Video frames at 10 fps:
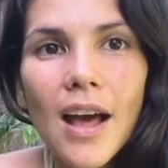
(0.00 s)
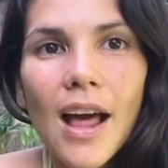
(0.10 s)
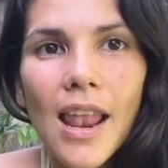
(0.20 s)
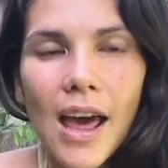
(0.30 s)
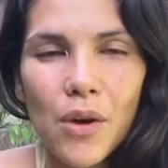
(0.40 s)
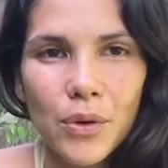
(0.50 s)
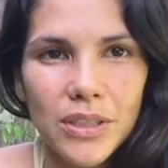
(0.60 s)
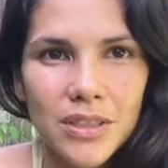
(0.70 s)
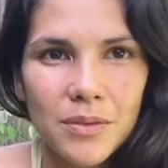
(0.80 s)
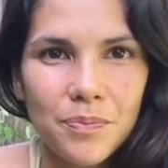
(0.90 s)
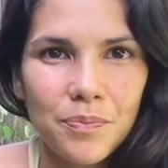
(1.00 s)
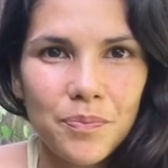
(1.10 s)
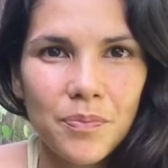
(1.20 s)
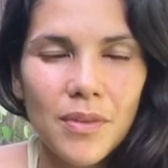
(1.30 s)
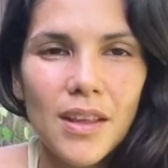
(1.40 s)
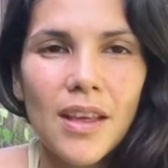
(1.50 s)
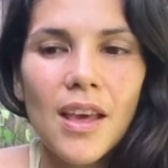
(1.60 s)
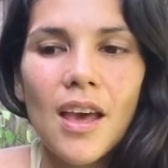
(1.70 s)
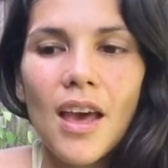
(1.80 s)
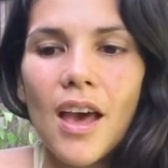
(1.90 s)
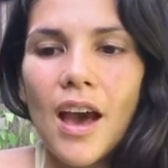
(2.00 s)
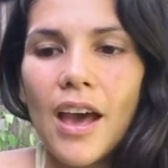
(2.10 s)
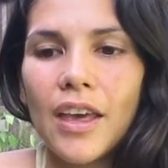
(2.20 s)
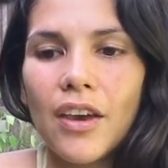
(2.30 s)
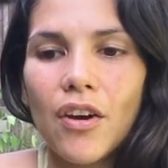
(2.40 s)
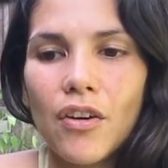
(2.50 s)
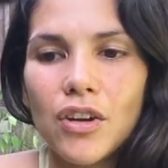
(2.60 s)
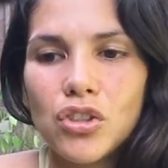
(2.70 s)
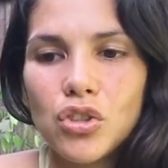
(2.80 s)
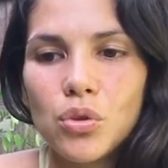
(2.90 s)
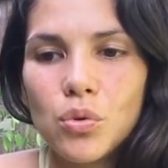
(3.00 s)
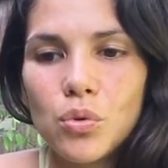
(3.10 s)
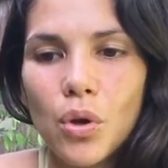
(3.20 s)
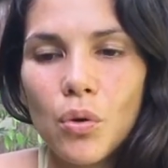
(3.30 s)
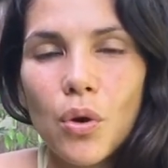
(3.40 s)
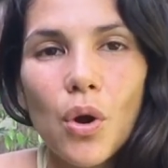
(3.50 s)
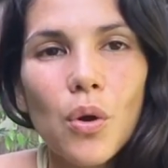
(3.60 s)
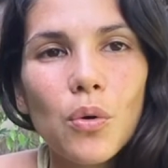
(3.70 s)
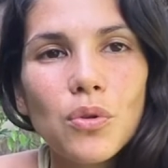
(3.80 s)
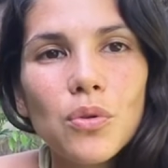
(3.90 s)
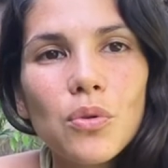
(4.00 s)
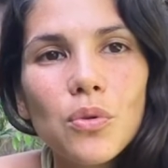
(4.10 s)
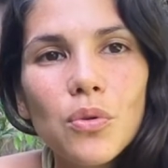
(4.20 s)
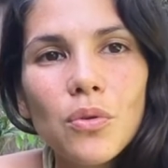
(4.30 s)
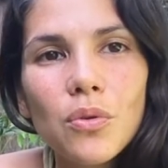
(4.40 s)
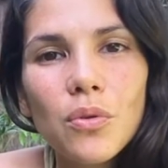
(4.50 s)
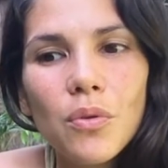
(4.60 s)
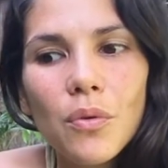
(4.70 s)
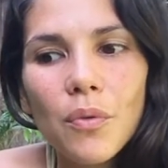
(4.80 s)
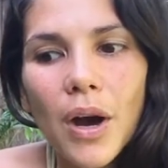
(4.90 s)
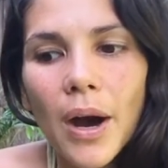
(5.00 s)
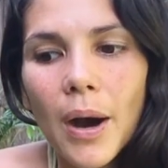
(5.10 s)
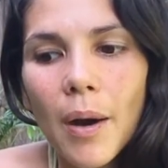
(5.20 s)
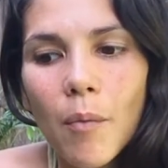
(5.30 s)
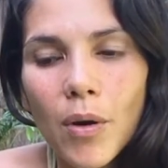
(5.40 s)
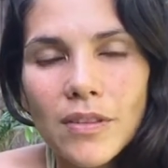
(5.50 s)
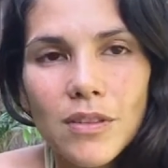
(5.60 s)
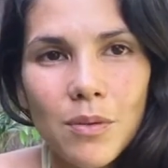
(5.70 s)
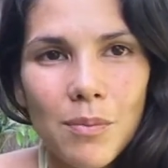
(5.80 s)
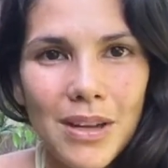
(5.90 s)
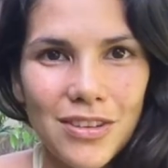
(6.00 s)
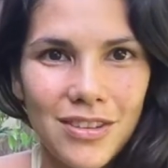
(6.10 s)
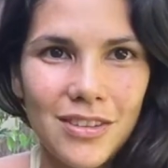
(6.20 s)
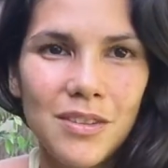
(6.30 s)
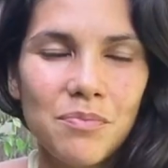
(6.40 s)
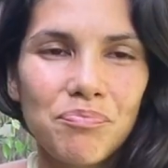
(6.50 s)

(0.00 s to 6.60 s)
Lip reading: Allow it. I encourage you, don't go to Western medicine.